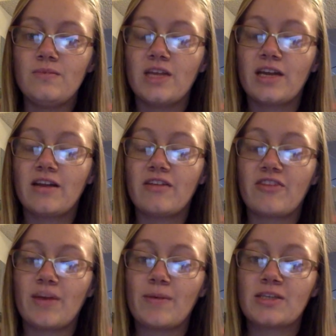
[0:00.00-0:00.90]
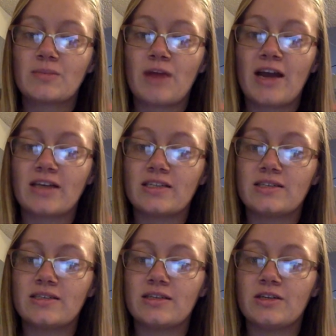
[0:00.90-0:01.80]
identify best
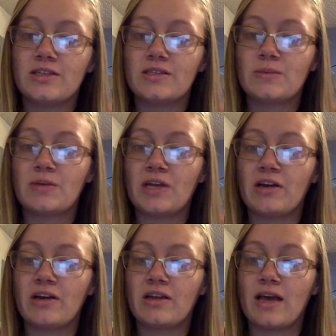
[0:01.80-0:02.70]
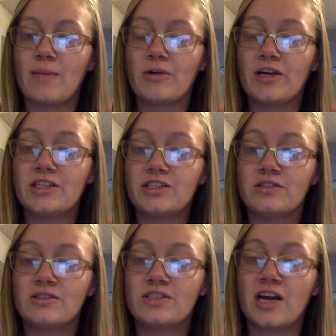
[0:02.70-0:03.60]
practice interdisciplinary
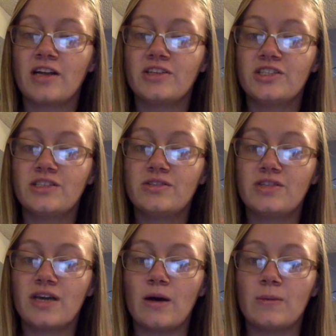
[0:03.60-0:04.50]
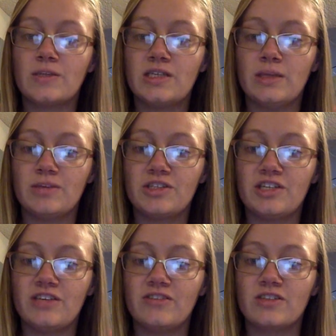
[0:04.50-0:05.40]
collaboration strategies to help a team
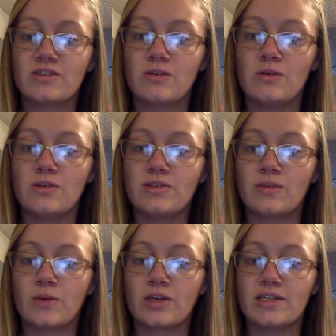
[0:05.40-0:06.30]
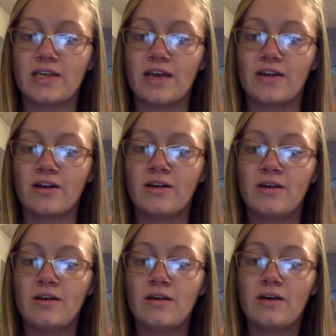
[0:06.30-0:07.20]
achieve its goals and work together.
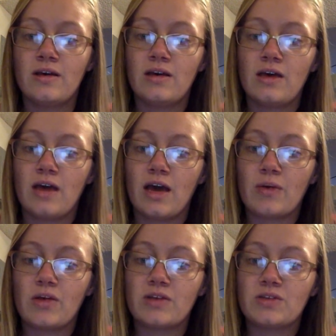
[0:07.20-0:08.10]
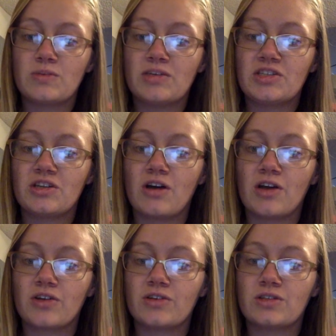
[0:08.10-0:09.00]
I will also mention
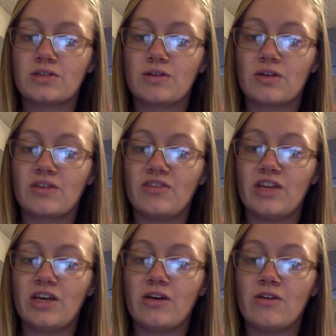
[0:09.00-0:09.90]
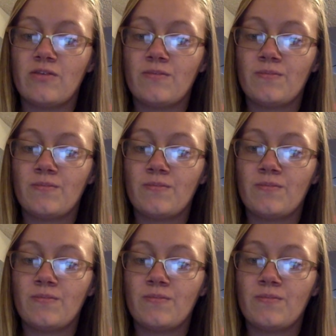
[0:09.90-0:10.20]
authors throughout the video